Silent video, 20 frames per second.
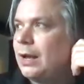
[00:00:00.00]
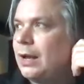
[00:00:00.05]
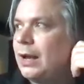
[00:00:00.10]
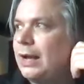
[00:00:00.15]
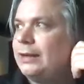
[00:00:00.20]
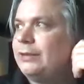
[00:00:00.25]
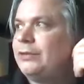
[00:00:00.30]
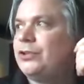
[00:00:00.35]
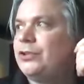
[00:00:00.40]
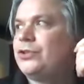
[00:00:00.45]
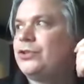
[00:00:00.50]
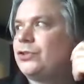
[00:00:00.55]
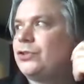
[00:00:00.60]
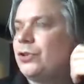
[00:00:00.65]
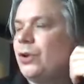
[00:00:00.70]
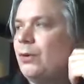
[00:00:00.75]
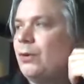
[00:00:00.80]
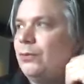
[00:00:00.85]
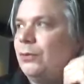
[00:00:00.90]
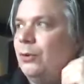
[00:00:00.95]
I just
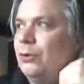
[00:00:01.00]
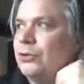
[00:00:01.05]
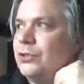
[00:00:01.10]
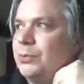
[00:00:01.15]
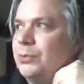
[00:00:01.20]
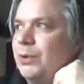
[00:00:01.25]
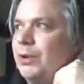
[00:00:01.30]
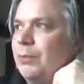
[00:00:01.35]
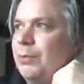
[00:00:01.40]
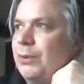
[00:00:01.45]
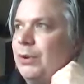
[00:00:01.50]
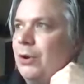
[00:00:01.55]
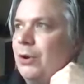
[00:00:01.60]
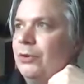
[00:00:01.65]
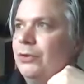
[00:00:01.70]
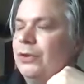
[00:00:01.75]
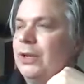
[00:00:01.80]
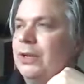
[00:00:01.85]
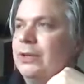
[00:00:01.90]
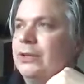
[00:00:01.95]
sort of looked a bit
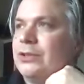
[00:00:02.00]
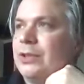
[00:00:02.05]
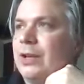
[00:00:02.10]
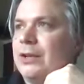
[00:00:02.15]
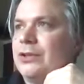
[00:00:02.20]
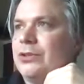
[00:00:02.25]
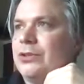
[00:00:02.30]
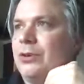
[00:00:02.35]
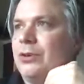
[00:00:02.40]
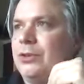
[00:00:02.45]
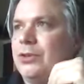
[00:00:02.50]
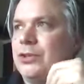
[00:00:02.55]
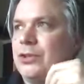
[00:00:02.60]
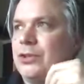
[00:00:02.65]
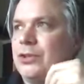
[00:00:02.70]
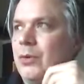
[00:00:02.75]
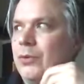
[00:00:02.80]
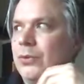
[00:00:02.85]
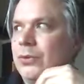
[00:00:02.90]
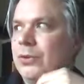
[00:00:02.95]
beyond it, and I sort of
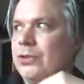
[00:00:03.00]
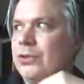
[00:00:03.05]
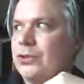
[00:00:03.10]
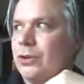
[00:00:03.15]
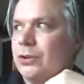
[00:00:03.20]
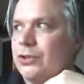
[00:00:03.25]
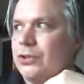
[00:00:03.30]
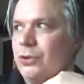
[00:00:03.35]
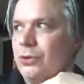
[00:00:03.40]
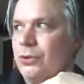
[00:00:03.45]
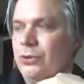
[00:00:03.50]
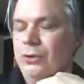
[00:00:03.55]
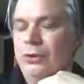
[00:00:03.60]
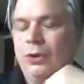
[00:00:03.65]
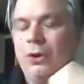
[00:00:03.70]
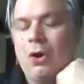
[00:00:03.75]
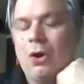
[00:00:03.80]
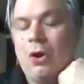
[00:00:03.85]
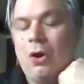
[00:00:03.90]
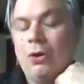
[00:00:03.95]
discovered the sort of Southern
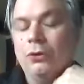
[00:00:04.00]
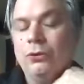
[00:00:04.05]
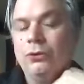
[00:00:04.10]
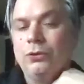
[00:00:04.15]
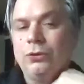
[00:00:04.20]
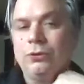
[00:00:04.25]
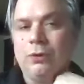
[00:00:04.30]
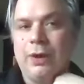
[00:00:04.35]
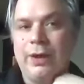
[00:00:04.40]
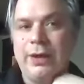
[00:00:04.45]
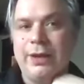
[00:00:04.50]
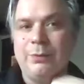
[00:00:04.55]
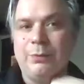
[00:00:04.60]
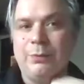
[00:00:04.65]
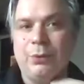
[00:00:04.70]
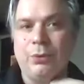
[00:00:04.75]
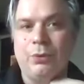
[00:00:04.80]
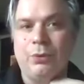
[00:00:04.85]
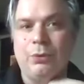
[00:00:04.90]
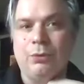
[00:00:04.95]
Lord
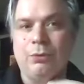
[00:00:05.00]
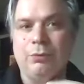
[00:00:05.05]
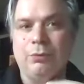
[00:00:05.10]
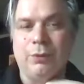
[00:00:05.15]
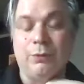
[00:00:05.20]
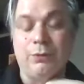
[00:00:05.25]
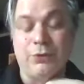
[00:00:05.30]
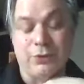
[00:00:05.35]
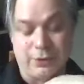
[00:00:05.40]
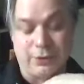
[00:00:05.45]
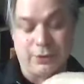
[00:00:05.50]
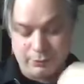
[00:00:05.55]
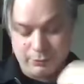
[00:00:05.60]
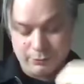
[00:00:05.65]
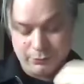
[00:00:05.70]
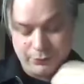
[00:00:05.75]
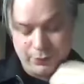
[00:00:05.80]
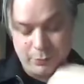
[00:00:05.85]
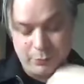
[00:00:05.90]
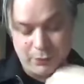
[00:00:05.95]
label. Obviously, I
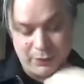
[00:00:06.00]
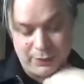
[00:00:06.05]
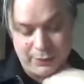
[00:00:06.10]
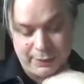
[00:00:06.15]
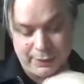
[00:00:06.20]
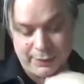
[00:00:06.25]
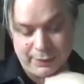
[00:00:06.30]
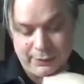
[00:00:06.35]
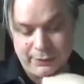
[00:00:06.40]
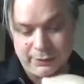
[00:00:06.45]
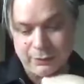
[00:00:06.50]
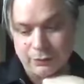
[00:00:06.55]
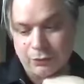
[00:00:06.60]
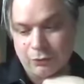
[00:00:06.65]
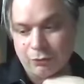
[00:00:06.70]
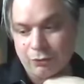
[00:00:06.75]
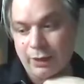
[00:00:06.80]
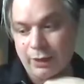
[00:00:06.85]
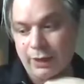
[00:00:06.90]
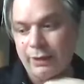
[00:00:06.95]
loved Ipecac and
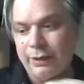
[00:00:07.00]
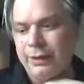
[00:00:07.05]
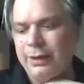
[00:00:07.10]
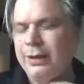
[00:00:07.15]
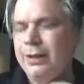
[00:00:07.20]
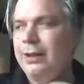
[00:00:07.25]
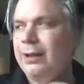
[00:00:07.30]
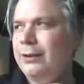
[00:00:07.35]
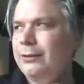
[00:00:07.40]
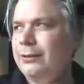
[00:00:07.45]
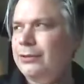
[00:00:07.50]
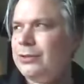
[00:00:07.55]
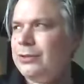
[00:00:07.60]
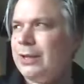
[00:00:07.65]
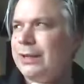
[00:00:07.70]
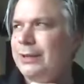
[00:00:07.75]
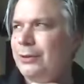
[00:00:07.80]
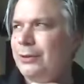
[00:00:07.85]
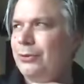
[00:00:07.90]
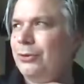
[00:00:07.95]
all that. And it's
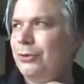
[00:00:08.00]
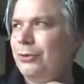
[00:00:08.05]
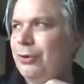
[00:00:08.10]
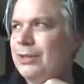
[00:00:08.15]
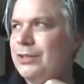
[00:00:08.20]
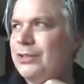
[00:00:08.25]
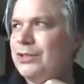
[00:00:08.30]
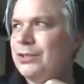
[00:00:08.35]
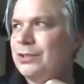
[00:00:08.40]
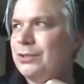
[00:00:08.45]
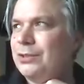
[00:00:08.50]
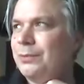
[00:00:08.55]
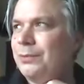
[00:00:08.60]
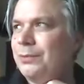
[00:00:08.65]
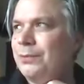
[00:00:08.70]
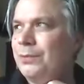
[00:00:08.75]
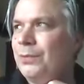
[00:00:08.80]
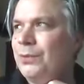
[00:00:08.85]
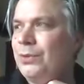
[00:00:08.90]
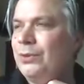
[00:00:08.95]
like, you know, there is
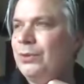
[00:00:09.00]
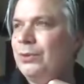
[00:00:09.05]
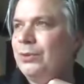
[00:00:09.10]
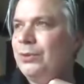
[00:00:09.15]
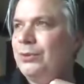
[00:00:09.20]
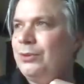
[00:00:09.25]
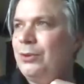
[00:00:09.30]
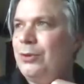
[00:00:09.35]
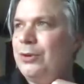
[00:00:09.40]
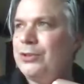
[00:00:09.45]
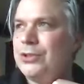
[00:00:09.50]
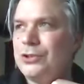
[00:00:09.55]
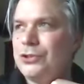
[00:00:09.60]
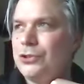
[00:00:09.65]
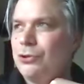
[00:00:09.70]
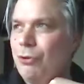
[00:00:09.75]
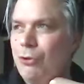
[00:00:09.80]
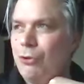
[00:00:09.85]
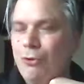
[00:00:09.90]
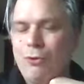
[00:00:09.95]
a
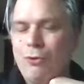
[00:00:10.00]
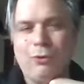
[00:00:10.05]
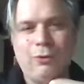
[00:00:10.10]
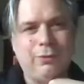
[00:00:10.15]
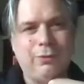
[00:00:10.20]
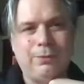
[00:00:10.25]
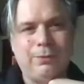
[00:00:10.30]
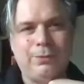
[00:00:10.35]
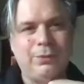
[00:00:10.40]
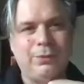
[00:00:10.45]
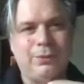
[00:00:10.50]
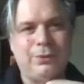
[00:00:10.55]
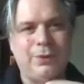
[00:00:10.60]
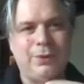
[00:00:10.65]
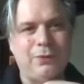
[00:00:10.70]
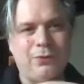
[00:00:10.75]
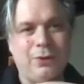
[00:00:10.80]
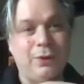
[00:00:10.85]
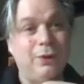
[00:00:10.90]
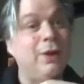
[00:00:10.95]
total
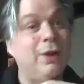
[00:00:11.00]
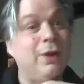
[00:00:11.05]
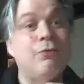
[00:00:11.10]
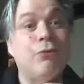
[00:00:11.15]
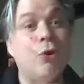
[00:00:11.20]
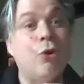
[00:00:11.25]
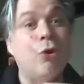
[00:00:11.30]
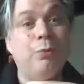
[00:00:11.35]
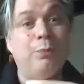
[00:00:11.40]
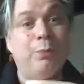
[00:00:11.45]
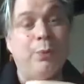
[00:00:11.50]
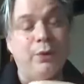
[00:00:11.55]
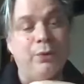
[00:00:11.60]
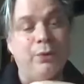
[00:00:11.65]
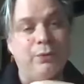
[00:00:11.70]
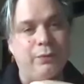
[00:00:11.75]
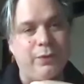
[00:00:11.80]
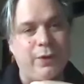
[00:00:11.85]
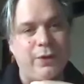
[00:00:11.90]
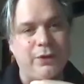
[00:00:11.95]
different, like
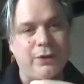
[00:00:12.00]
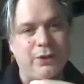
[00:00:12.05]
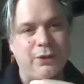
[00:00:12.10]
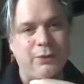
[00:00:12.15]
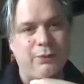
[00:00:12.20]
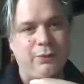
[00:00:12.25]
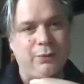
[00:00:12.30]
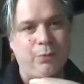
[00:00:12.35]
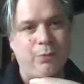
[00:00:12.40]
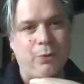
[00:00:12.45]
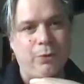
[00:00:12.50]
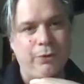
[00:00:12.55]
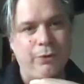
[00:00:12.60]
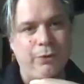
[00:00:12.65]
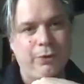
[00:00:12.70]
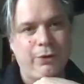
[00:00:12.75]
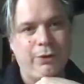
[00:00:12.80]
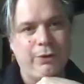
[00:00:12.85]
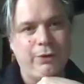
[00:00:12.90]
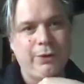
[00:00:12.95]
Roadburn Festival and
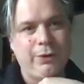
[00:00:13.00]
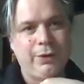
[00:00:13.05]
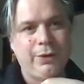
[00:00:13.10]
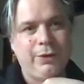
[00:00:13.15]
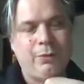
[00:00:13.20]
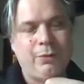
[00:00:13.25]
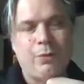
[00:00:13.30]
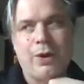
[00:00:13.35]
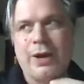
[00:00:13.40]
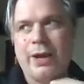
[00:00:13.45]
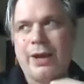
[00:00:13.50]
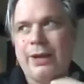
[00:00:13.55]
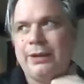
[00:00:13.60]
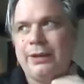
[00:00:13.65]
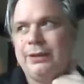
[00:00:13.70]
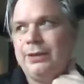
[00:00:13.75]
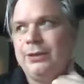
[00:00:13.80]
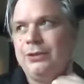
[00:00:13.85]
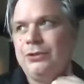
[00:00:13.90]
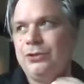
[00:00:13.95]
whatnot, where
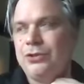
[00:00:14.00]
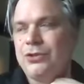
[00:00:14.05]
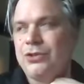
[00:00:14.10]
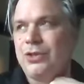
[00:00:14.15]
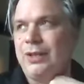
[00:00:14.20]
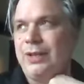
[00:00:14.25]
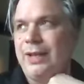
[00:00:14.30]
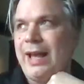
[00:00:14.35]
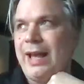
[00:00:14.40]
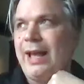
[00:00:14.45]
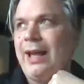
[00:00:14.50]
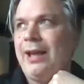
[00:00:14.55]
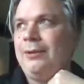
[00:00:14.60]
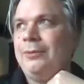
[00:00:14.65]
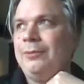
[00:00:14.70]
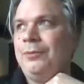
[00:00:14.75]
you just get